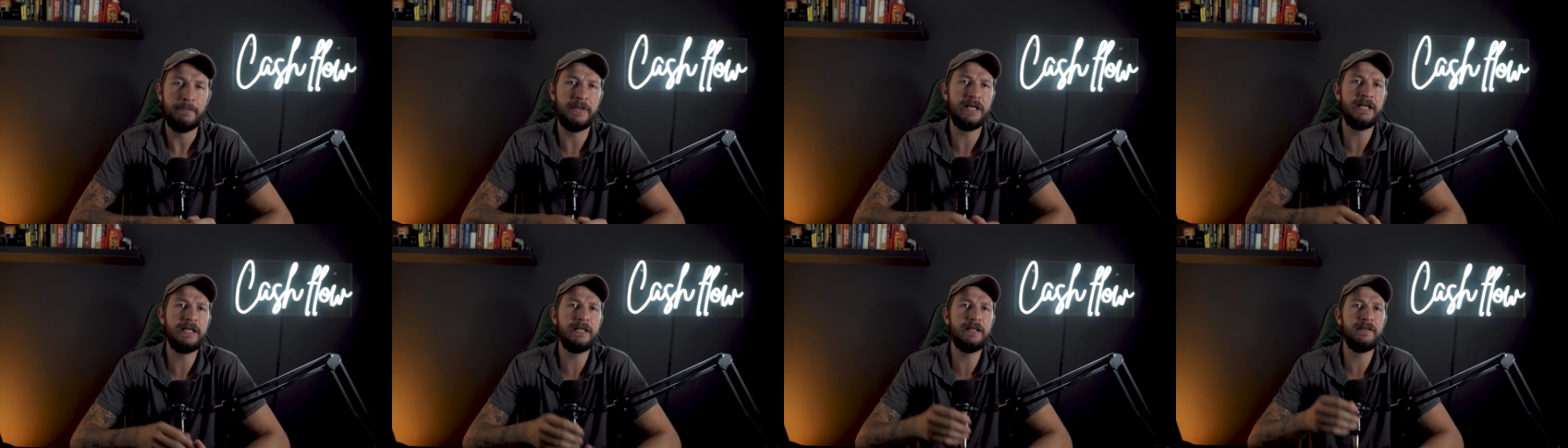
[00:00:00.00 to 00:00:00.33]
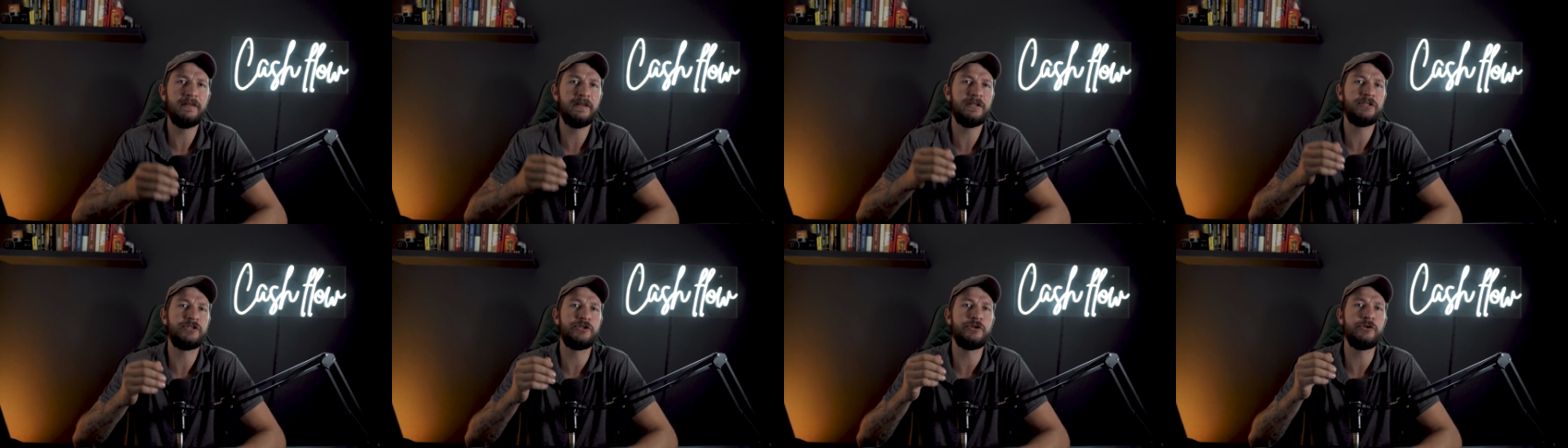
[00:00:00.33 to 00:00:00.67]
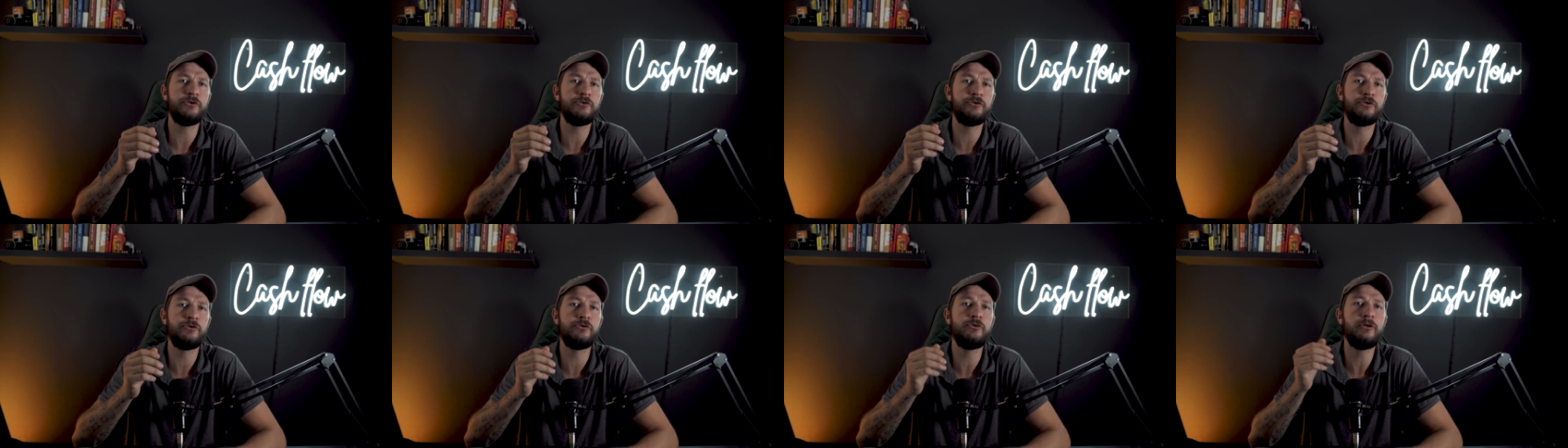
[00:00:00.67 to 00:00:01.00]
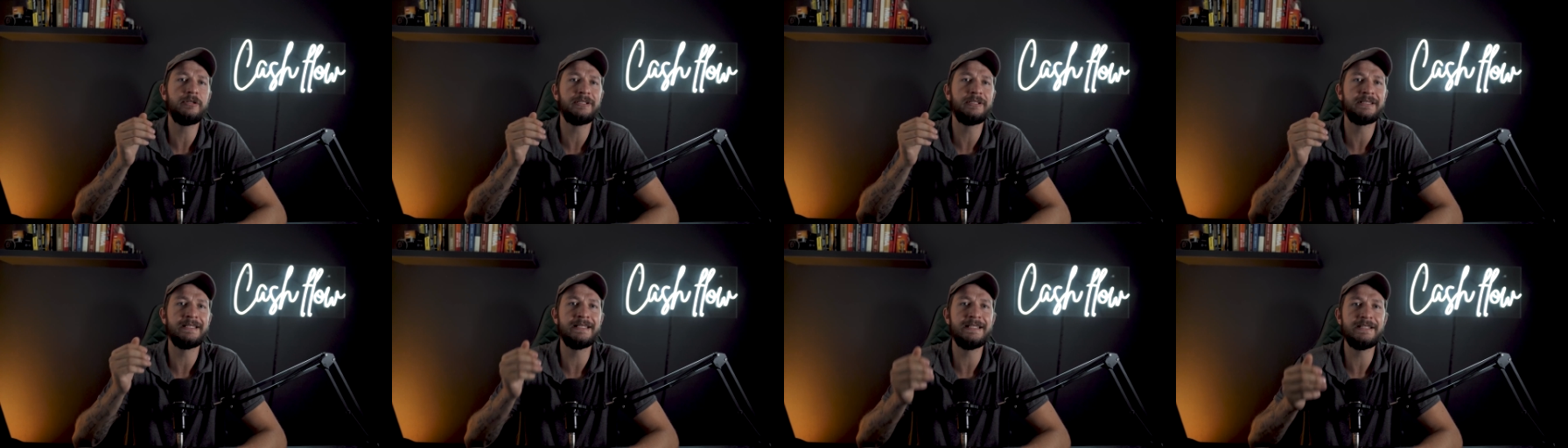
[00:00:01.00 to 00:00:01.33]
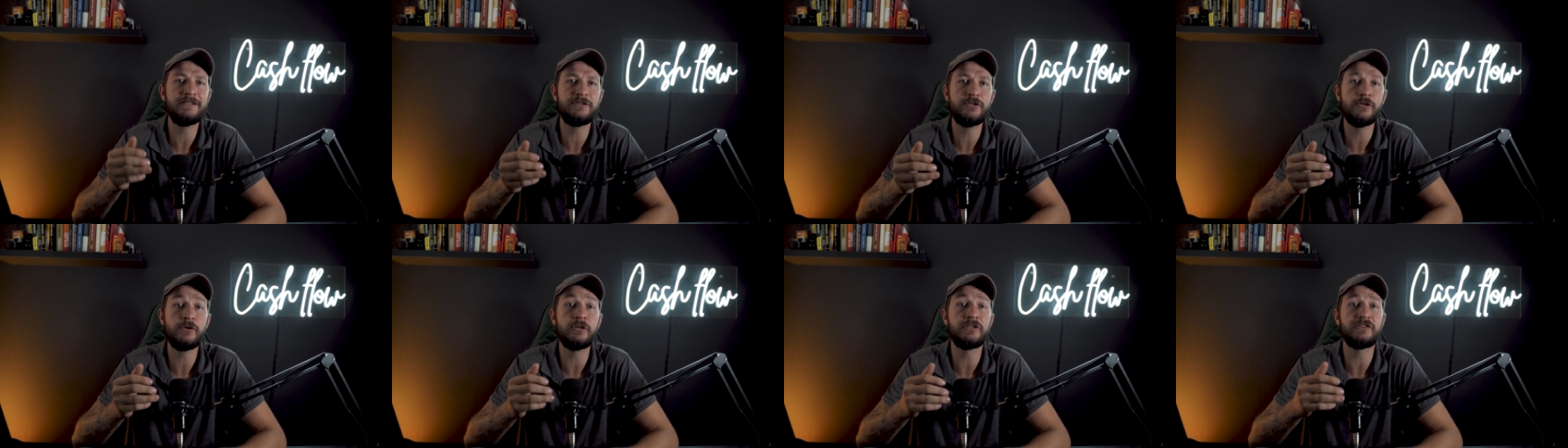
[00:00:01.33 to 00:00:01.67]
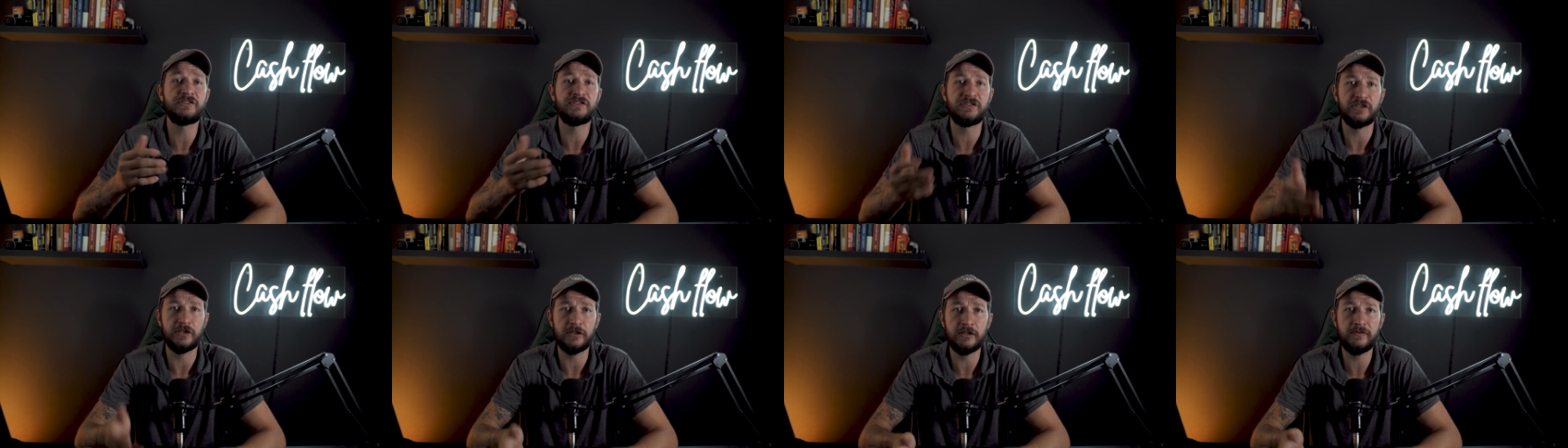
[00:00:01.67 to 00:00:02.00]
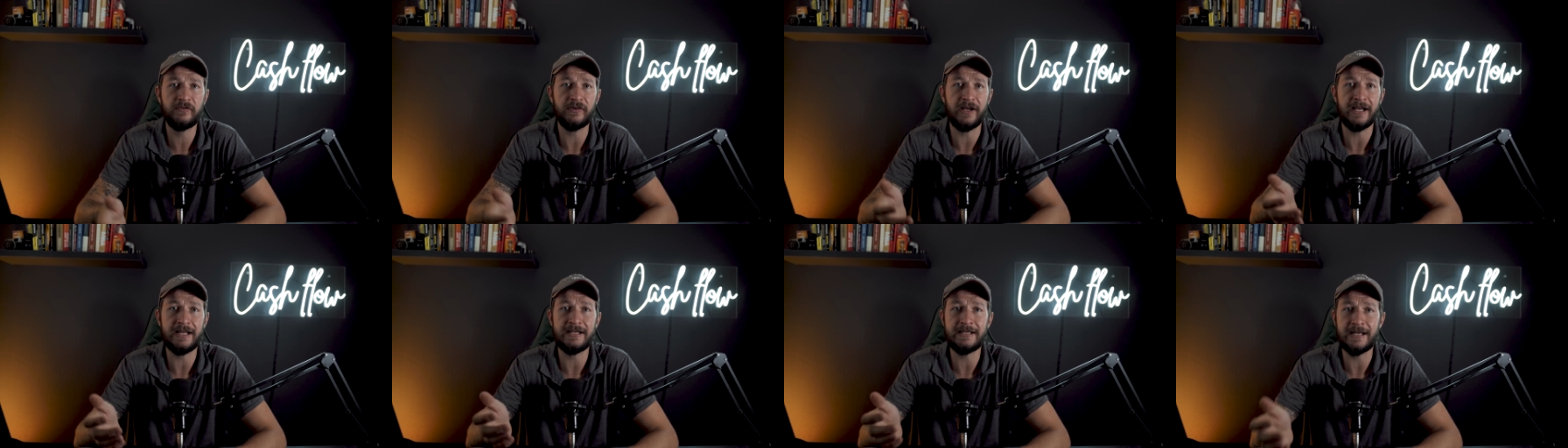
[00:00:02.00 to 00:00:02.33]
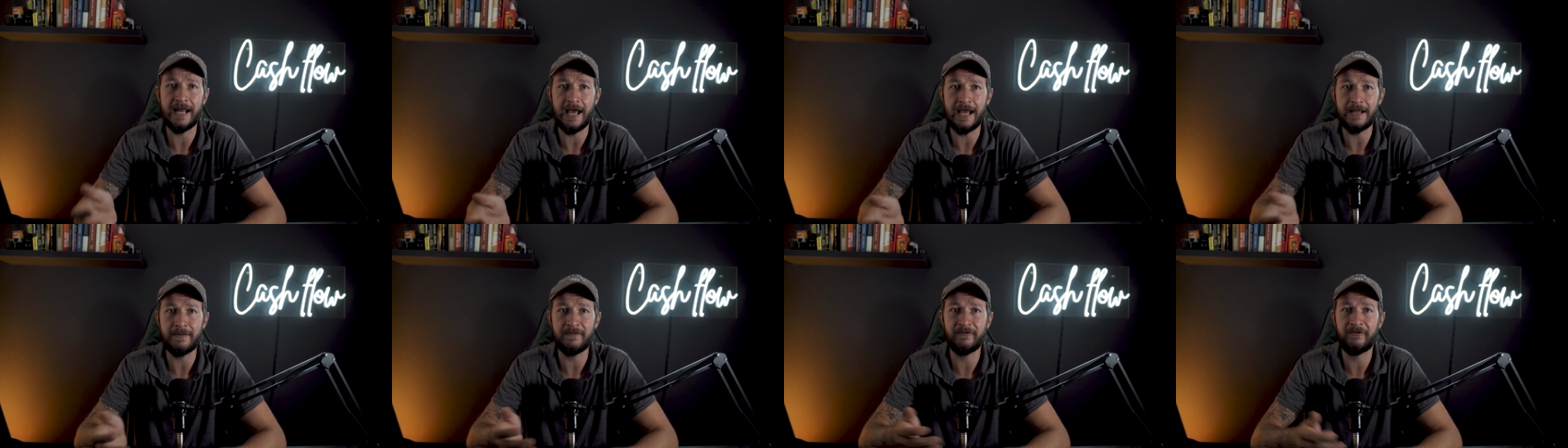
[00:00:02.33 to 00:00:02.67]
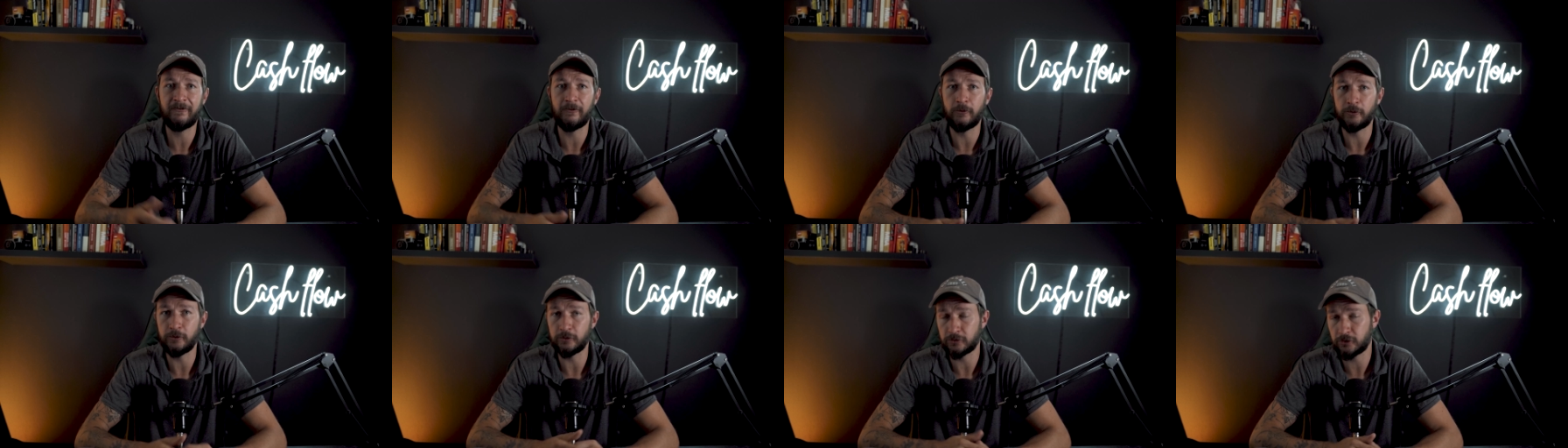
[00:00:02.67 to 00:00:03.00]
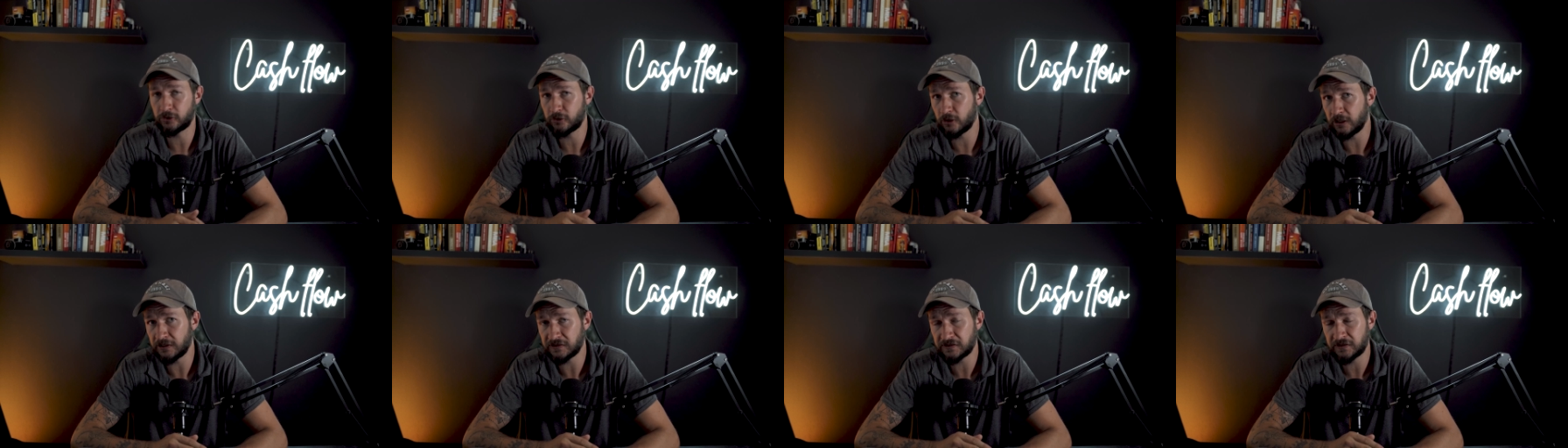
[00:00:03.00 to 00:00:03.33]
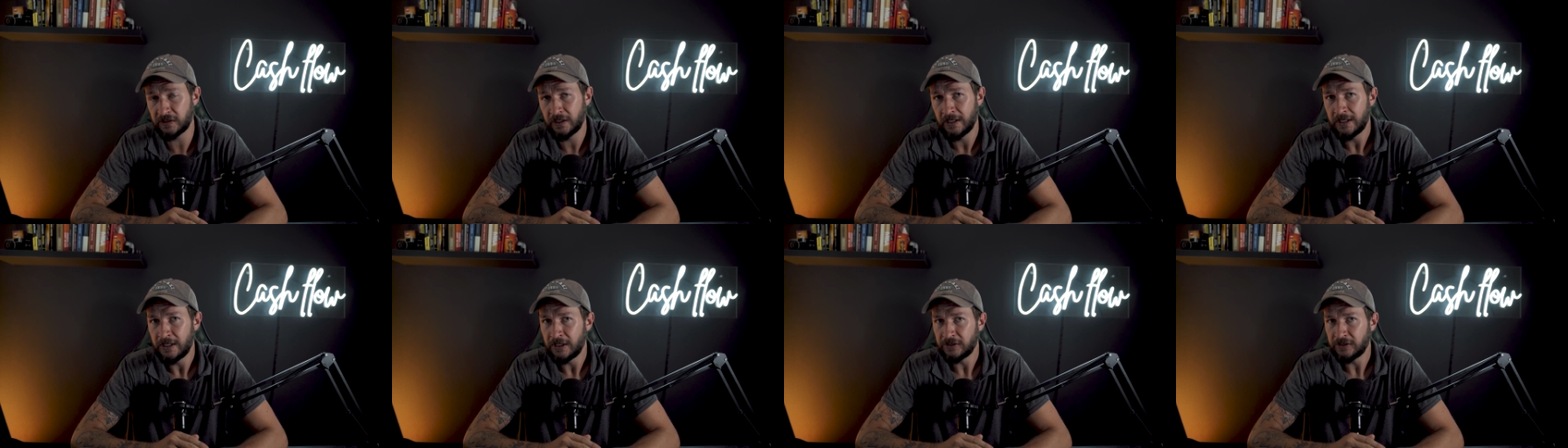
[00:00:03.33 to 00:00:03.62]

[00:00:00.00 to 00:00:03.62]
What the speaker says: meaning that you do not need to reserve a name for your trust,